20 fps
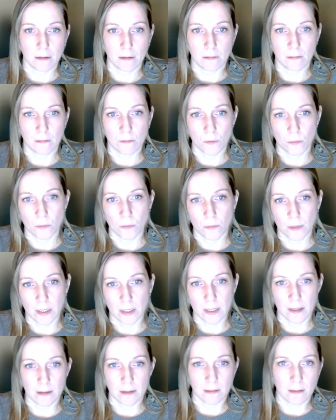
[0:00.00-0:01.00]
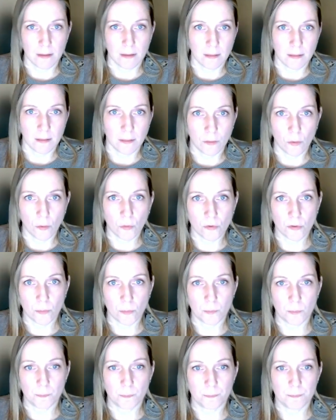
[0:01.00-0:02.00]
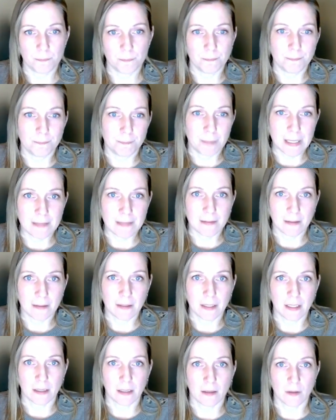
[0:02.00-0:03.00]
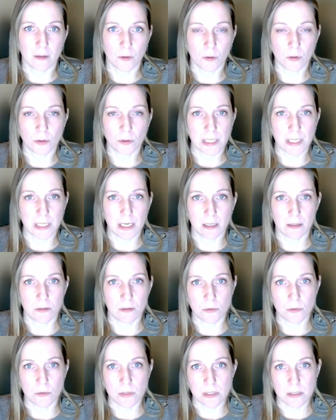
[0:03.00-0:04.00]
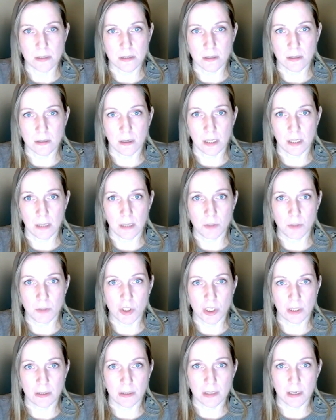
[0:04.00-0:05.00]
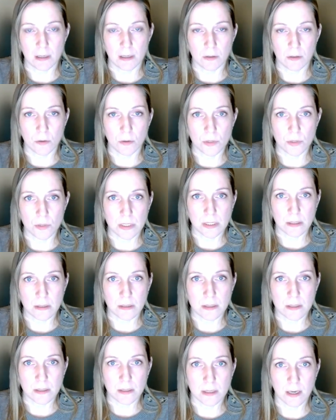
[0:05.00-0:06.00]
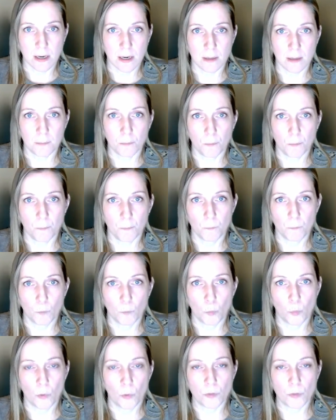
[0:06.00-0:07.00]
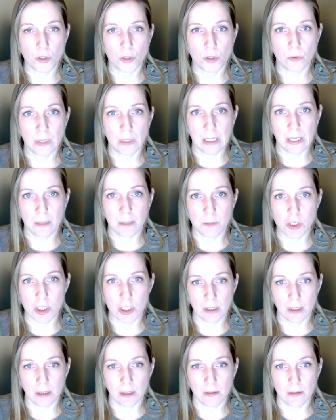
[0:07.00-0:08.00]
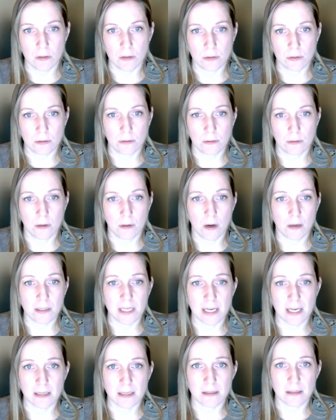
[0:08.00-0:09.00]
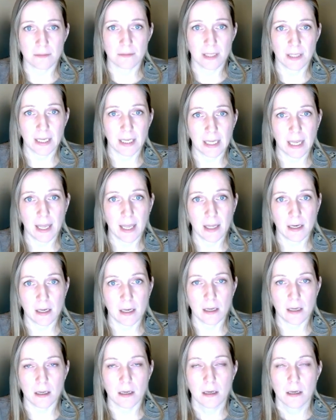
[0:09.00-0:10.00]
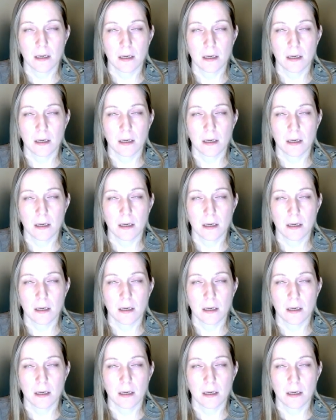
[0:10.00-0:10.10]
so it, those are basically a clinical diagnosis, not an imaging diagnosis. Um, when we're doing imaging in the context of like headache,